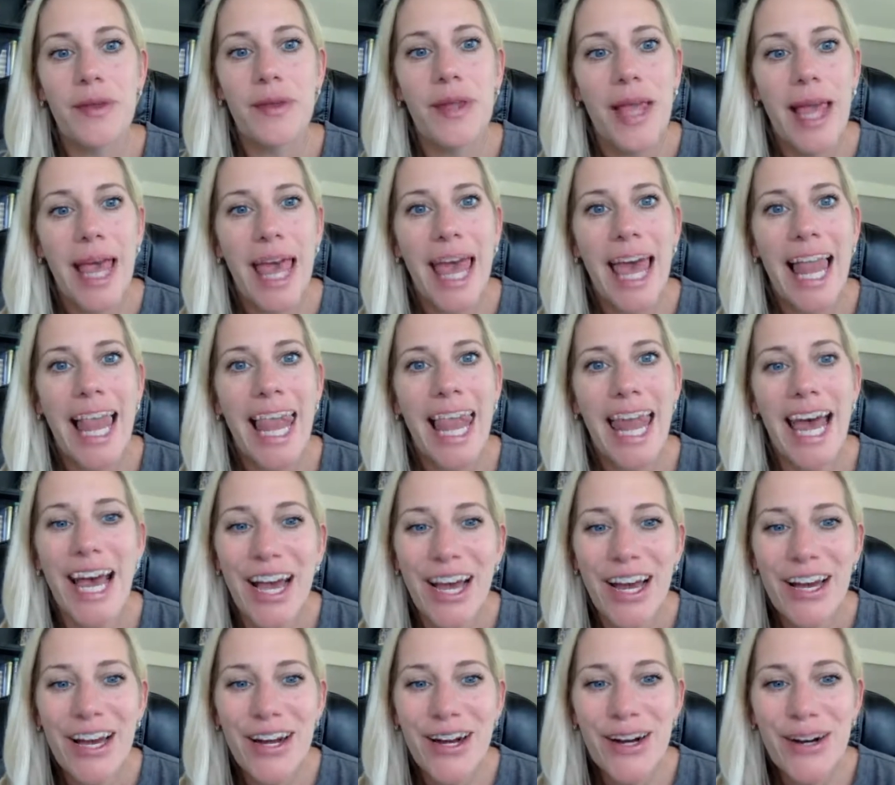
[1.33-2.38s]

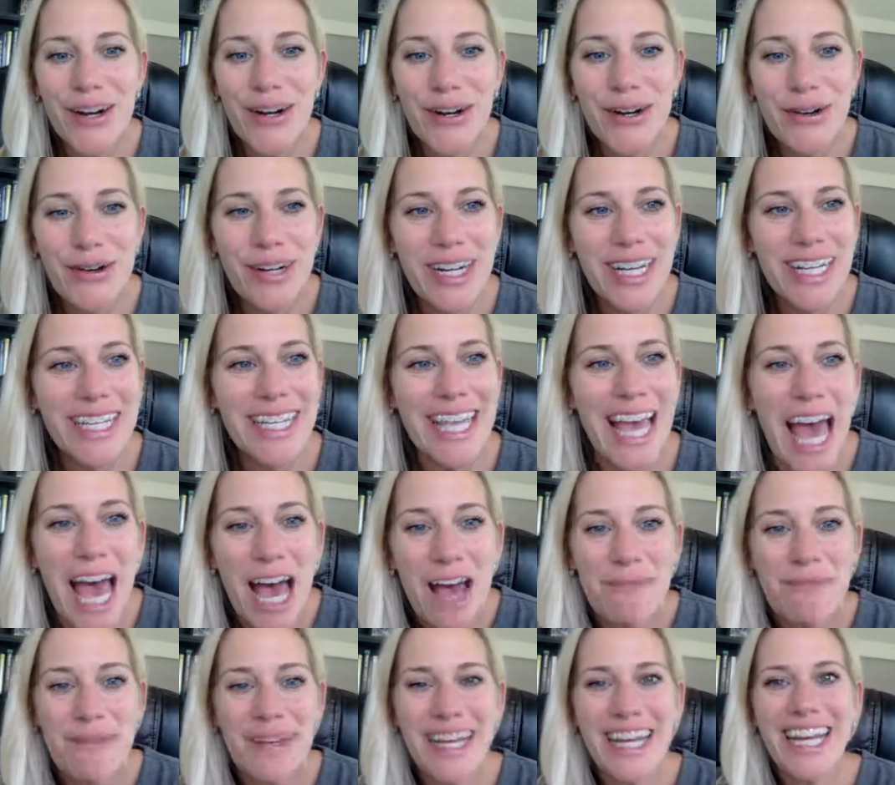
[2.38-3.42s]
Hello, what's
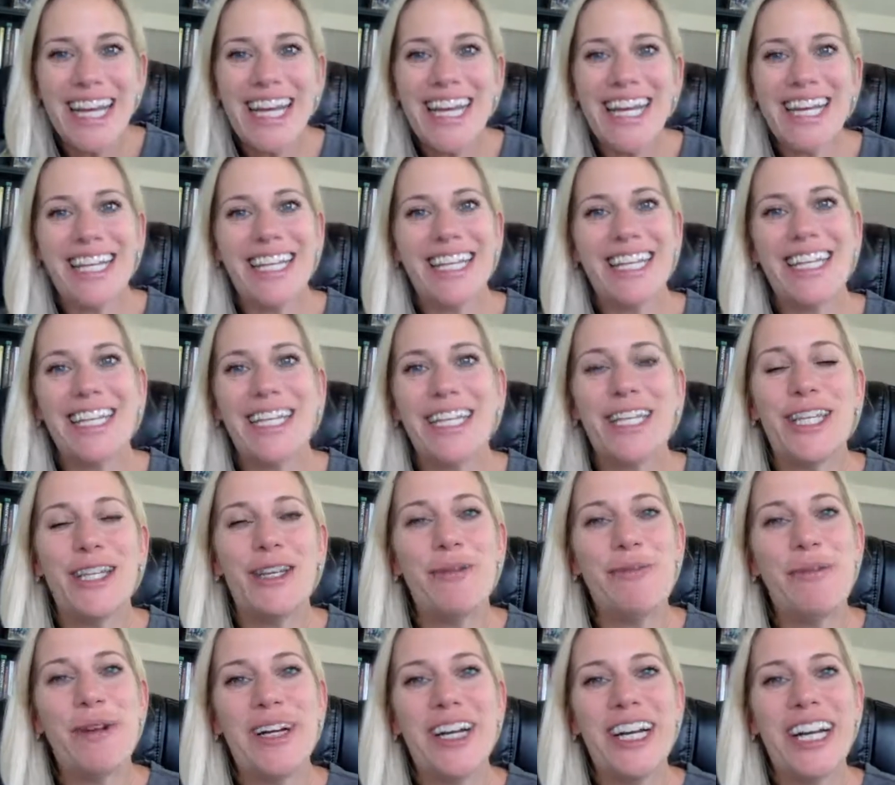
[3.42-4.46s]
happening?
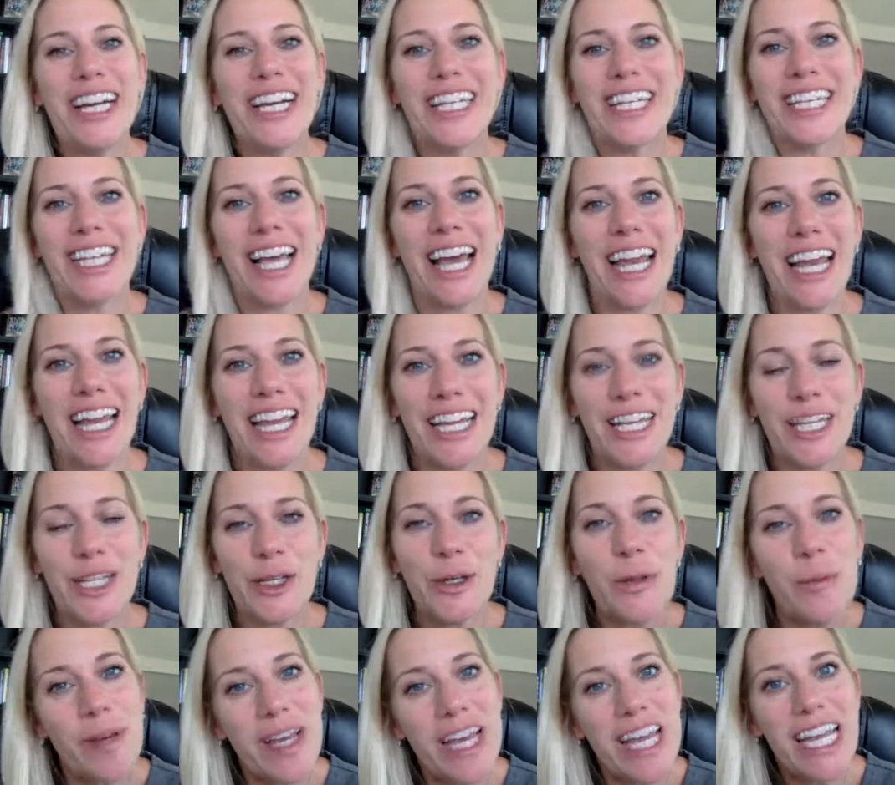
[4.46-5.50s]
Super excited
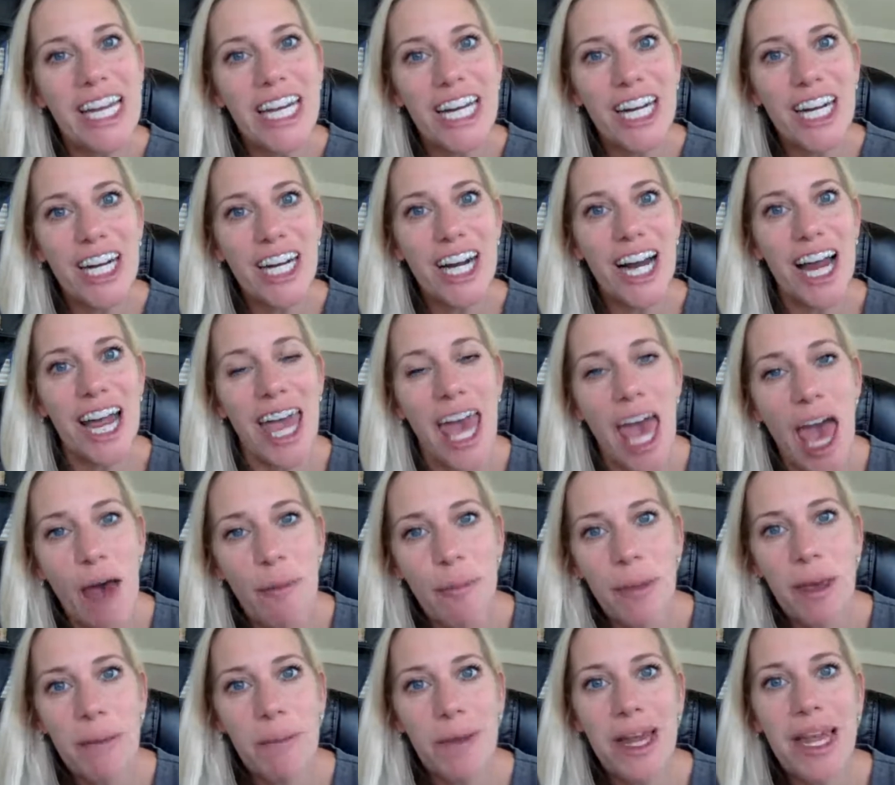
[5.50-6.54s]
to be here.
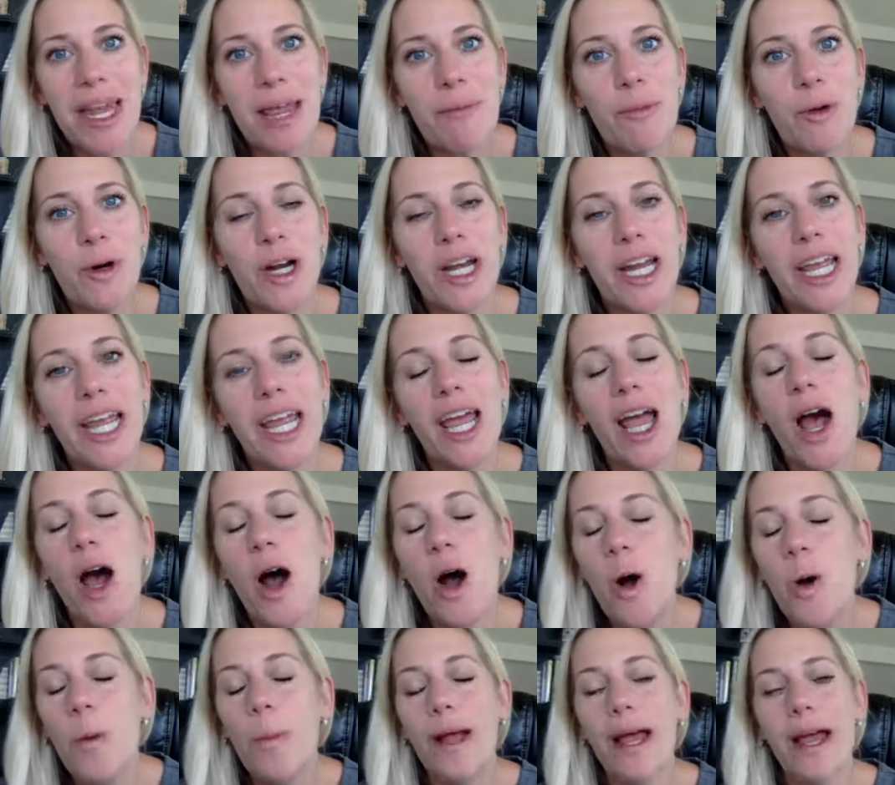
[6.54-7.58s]
Happy Monday morning.
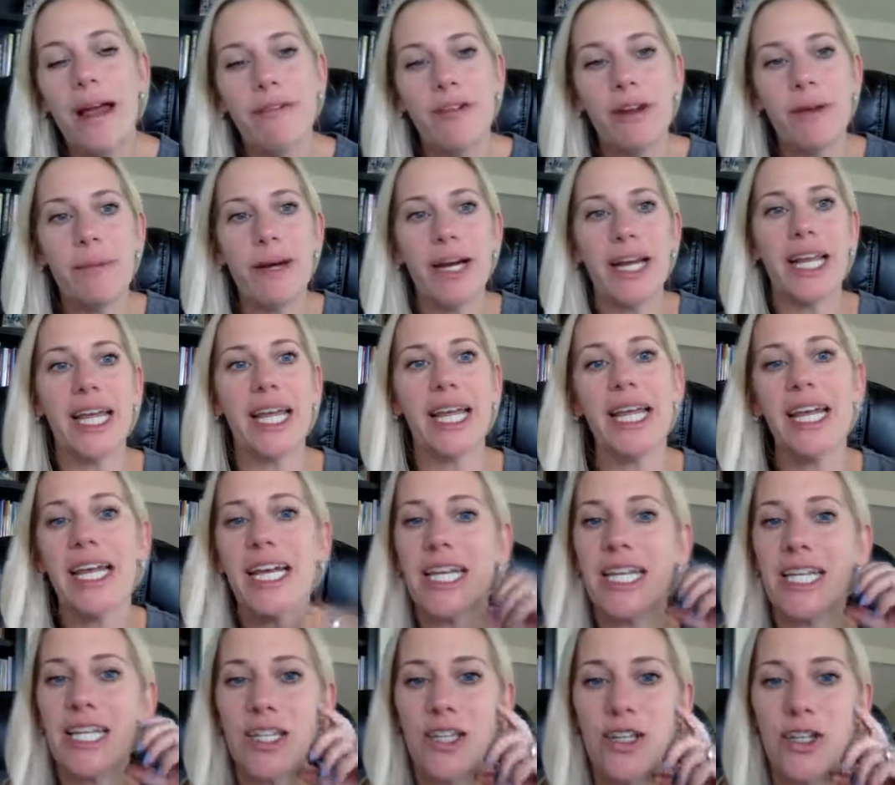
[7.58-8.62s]
Hope everybody
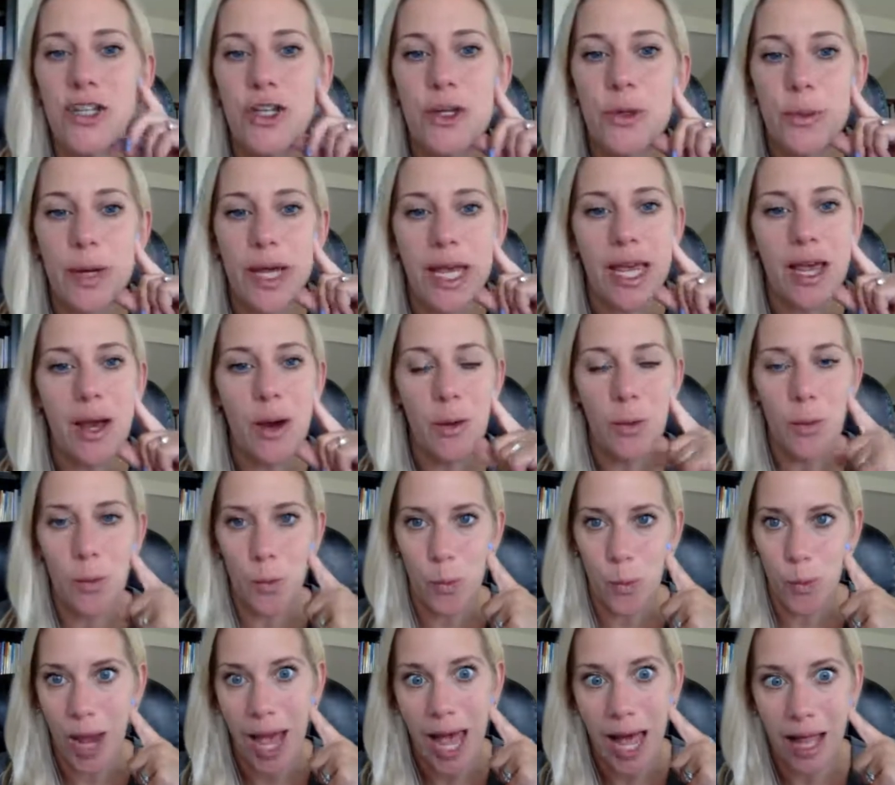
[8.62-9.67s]
is doing
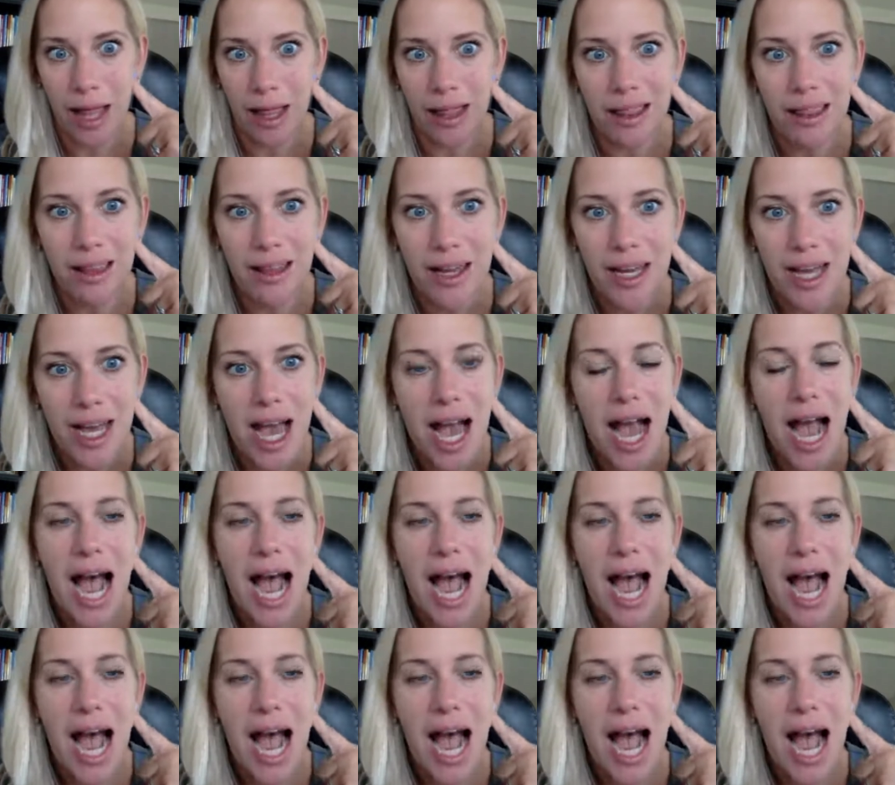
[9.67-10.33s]
well.